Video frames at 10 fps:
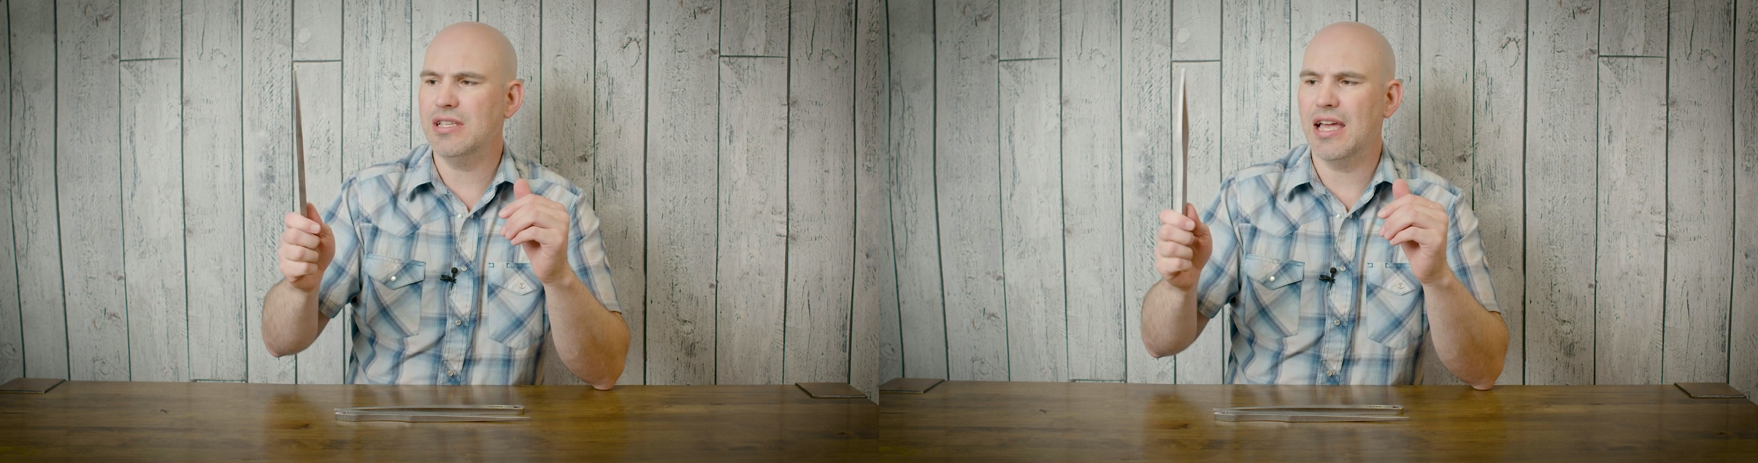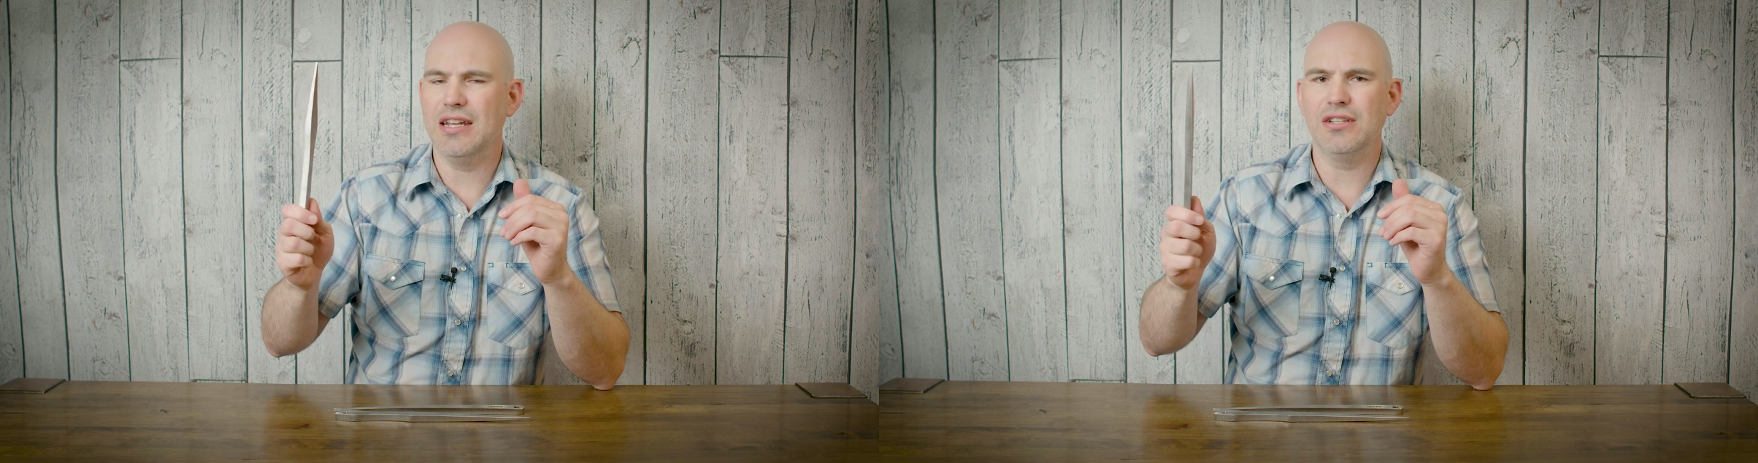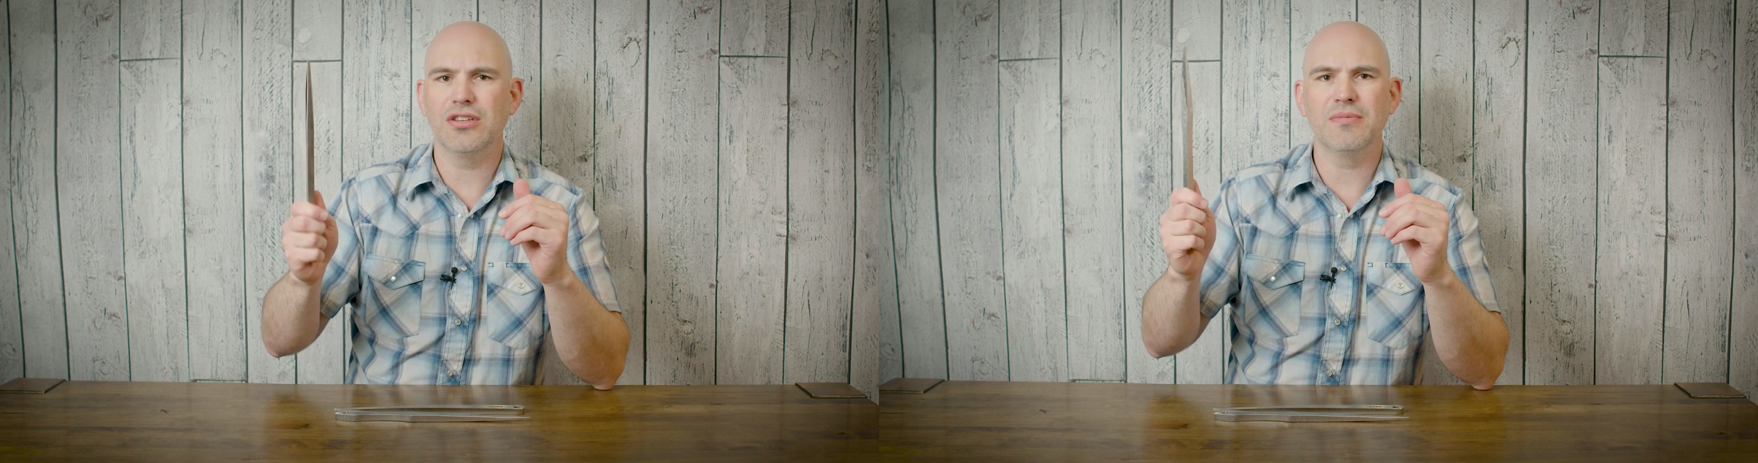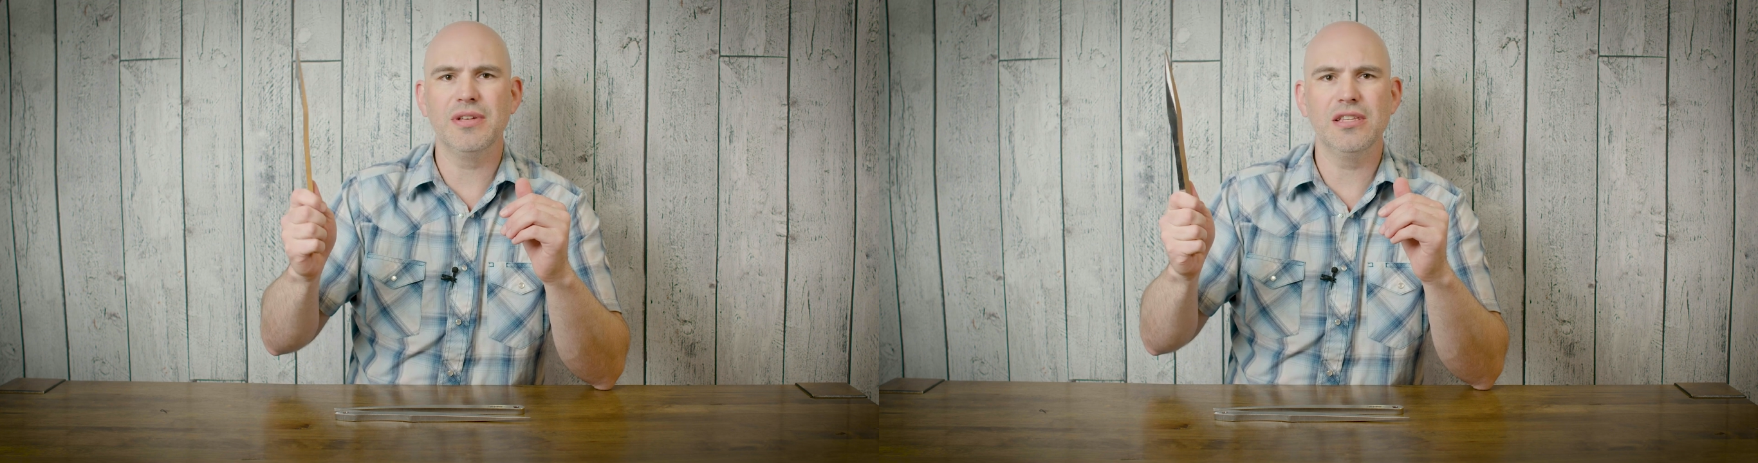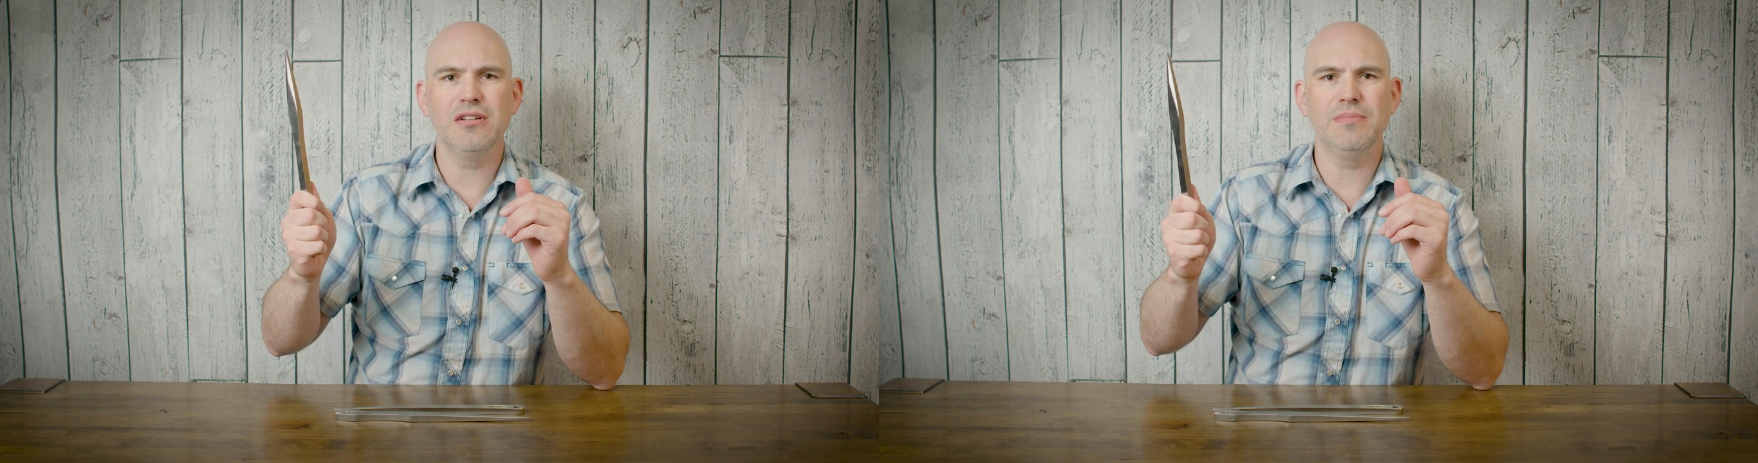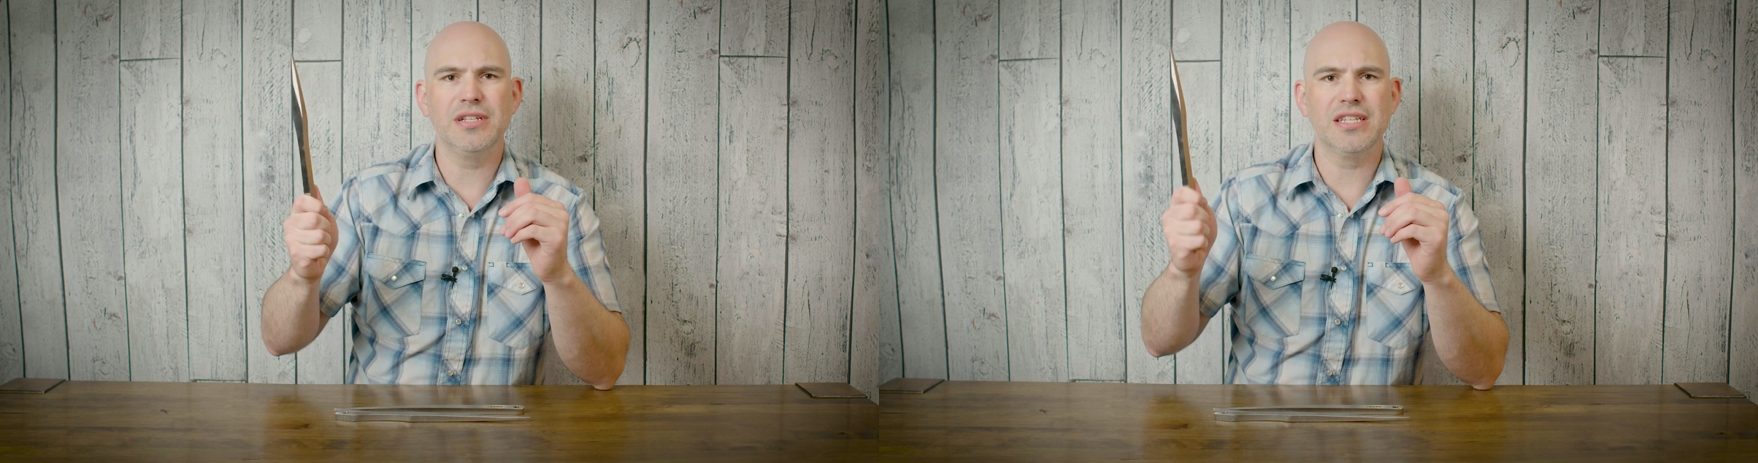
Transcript: and it took me a little bit